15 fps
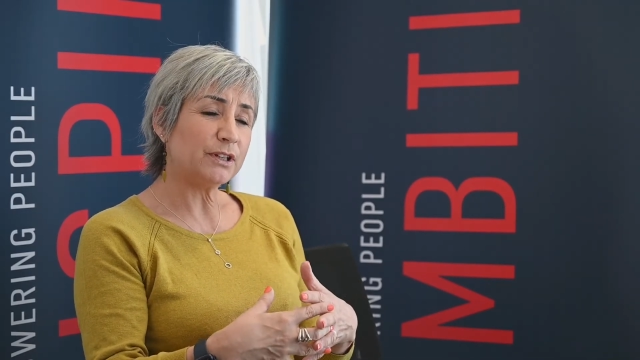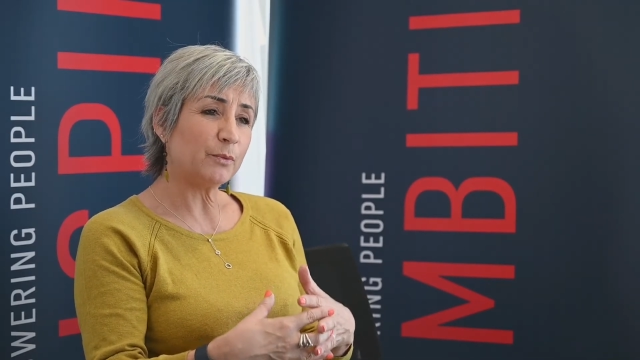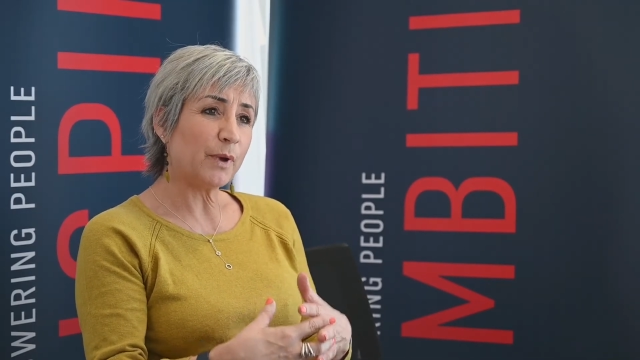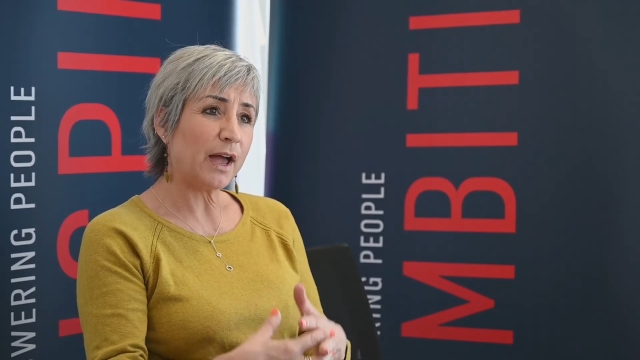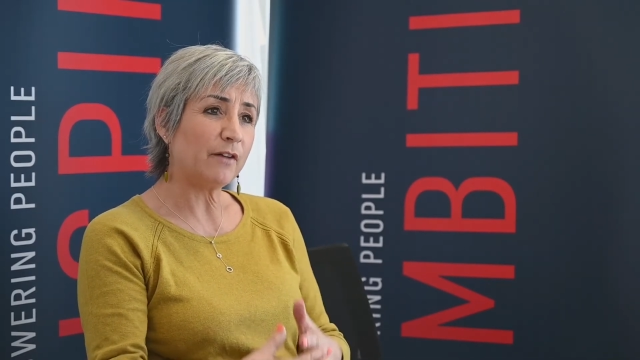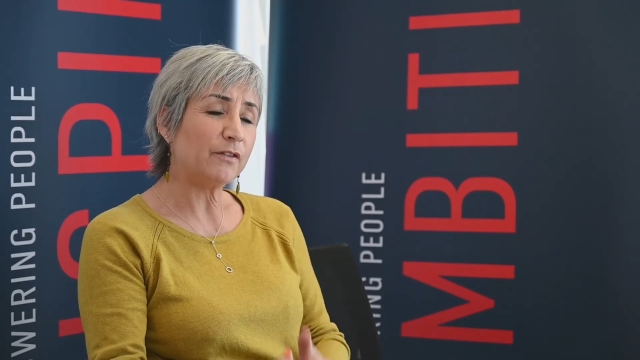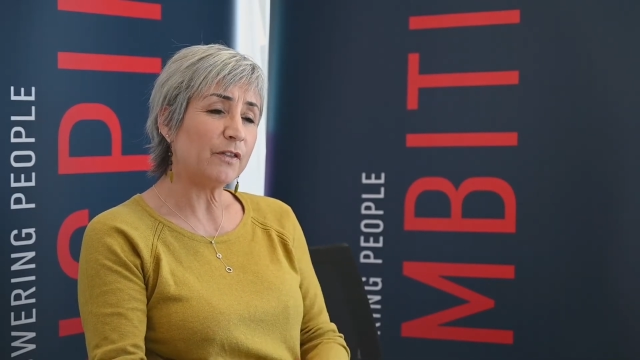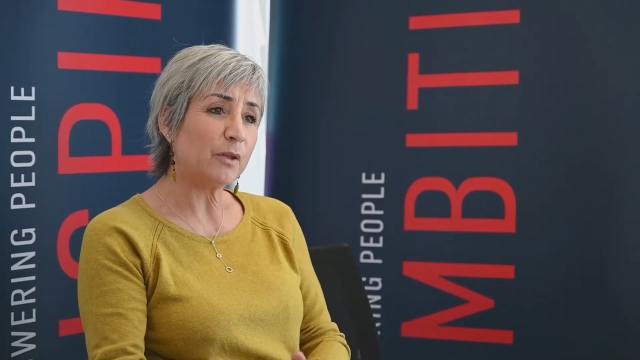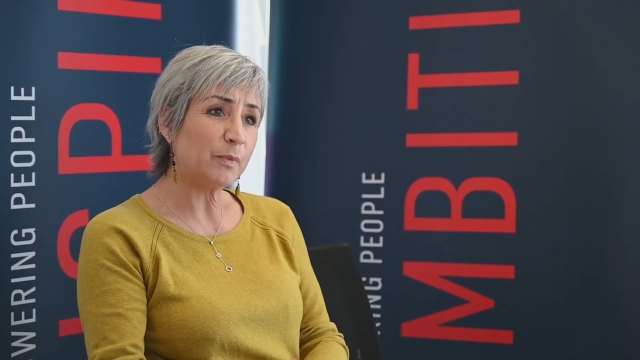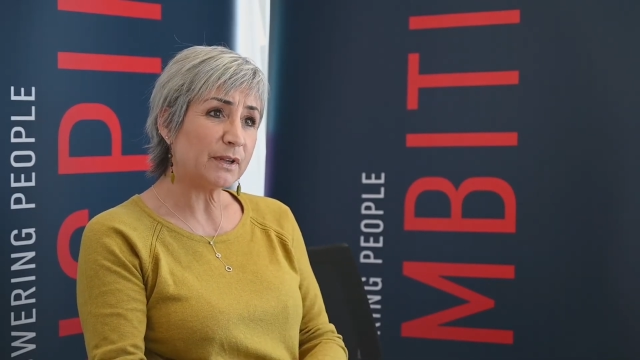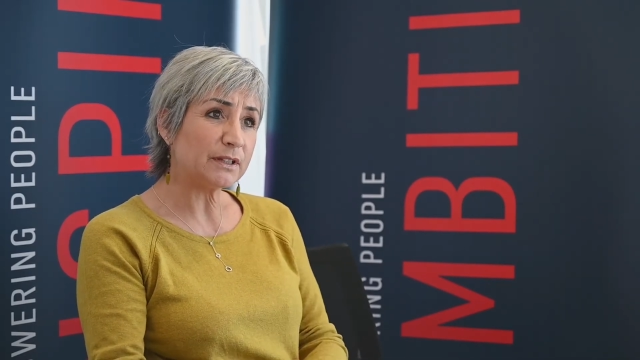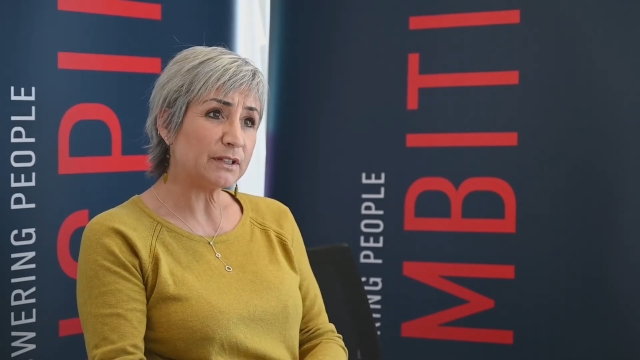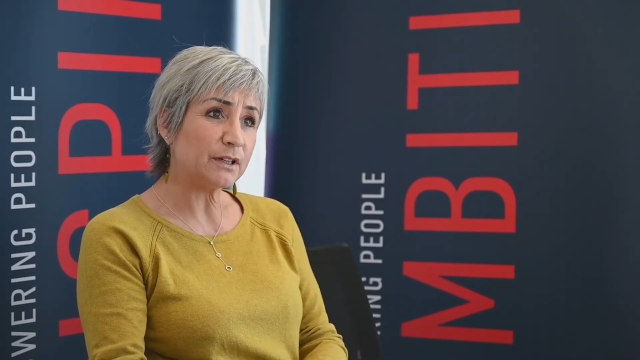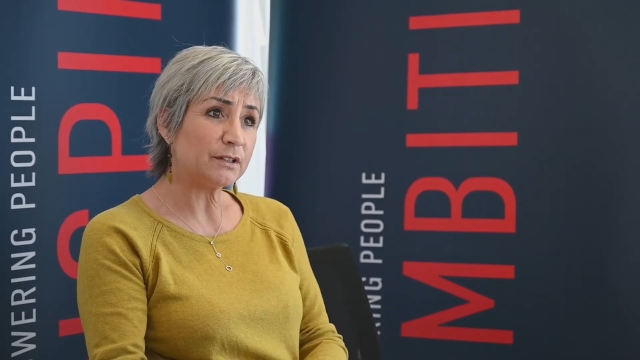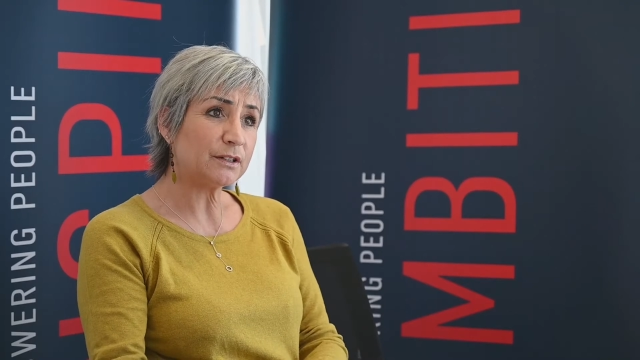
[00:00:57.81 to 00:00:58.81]
that we have in the
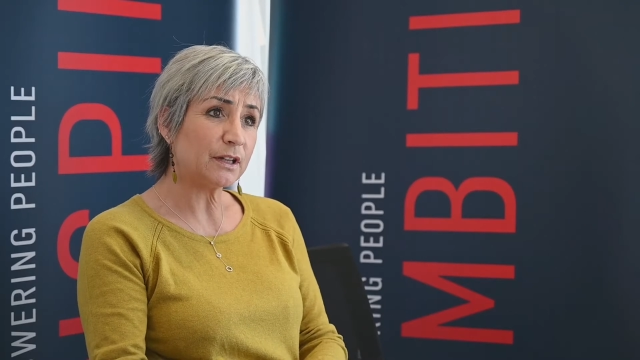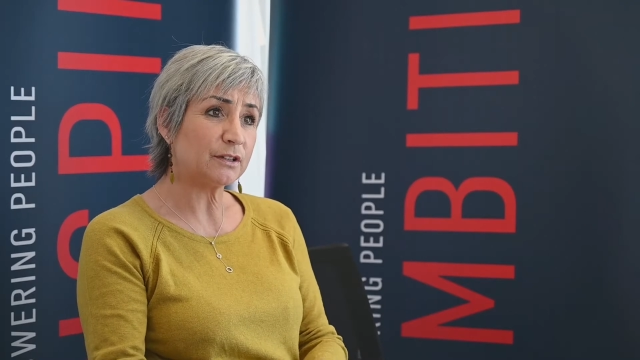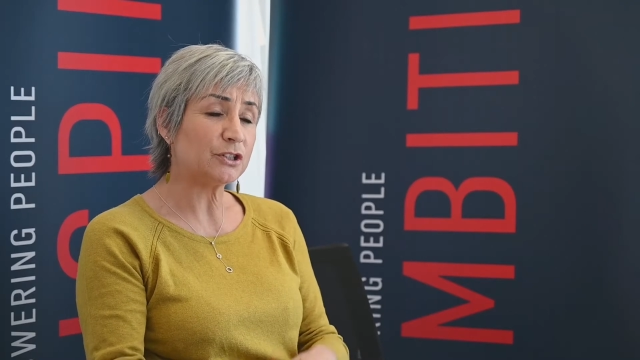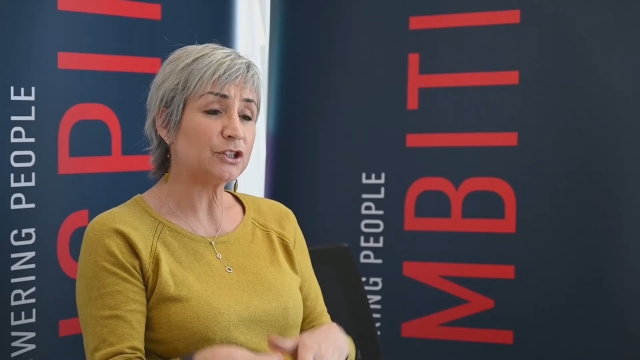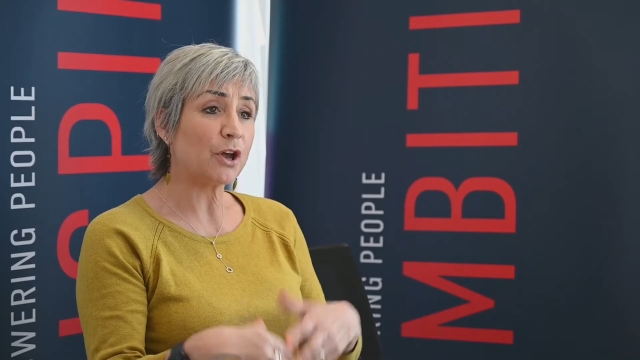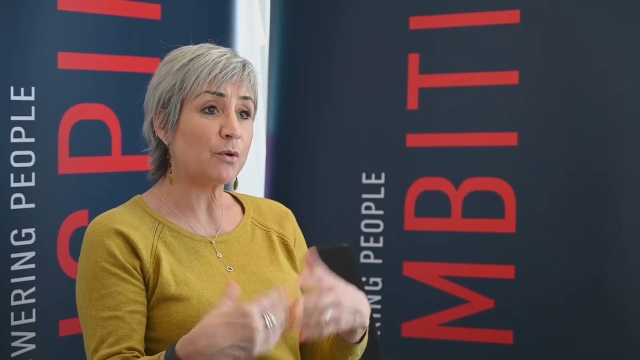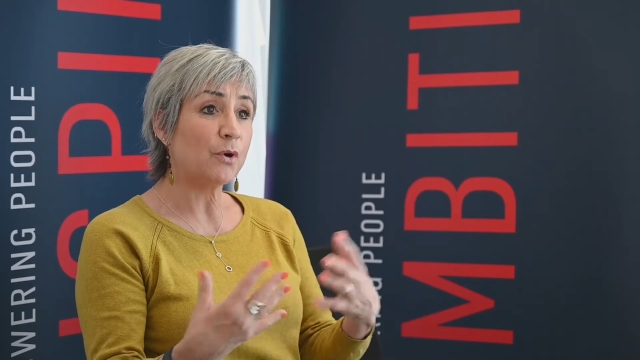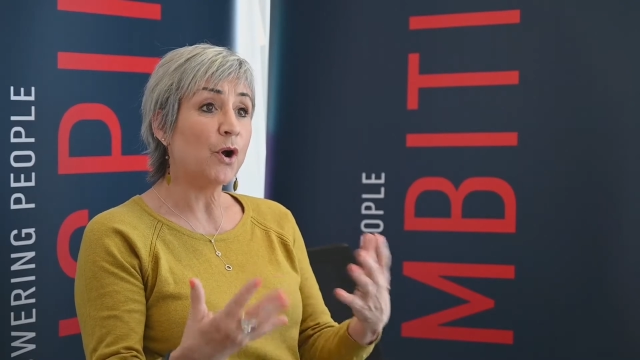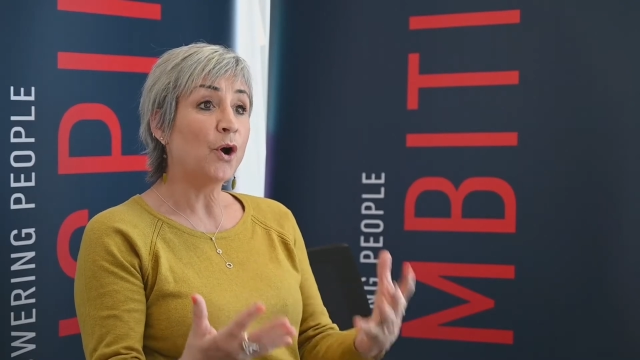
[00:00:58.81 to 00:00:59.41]
business. And so